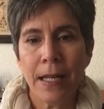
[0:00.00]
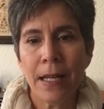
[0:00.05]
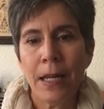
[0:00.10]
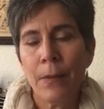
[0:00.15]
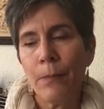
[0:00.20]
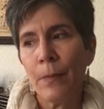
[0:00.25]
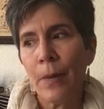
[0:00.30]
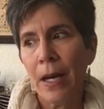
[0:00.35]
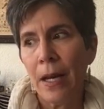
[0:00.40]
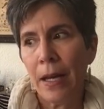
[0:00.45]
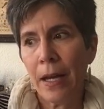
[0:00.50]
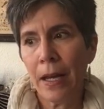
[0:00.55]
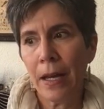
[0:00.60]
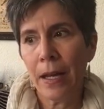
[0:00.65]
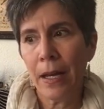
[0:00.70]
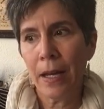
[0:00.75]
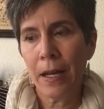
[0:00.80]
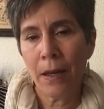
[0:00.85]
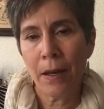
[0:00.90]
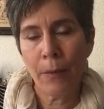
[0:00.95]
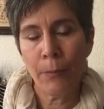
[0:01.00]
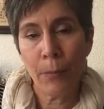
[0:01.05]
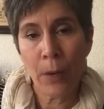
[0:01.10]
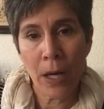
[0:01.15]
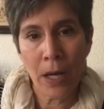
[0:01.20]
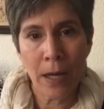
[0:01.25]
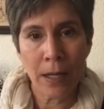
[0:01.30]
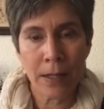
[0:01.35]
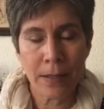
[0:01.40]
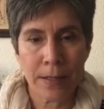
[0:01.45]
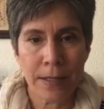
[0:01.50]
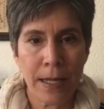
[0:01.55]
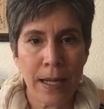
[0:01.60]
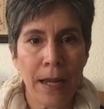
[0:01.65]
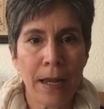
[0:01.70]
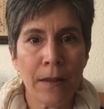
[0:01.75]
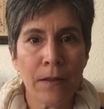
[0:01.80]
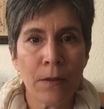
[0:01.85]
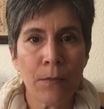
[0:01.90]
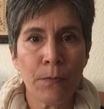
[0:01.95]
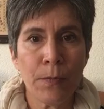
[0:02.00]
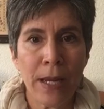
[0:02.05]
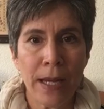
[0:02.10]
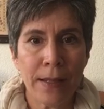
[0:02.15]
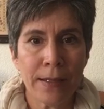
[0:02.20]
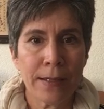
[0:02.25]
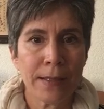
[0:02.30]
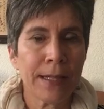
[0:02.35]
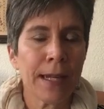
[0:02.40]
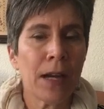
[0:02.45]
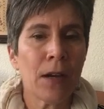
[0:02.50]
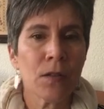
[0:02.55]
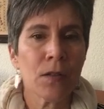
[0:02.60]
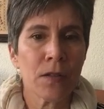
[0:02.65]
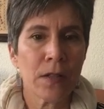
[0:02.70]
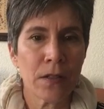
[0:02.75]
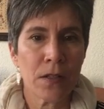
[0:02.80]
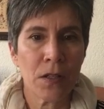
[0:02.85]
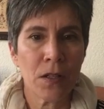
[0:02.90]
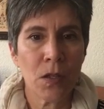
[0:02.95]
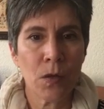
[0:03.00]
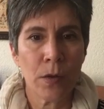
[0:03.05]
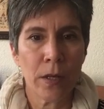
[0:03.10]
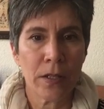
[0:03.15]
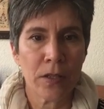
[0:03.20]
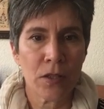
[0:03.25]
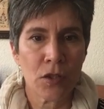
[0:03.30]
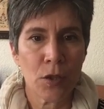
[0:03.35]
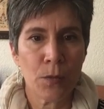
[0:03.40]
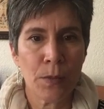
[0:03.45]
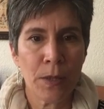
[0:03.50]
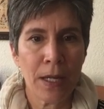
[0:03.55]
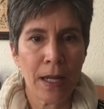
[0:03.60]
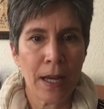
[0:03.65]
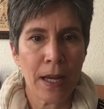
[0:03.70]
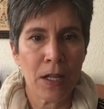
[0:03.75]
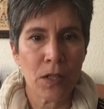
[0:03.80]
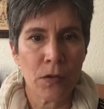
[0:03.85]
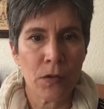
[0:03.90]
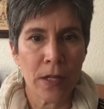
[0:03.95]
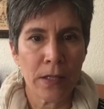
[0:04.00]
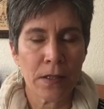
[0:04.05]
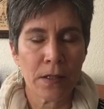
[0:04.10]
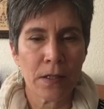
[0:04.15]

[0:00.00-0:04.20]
my box on the base counts as a US shipping address.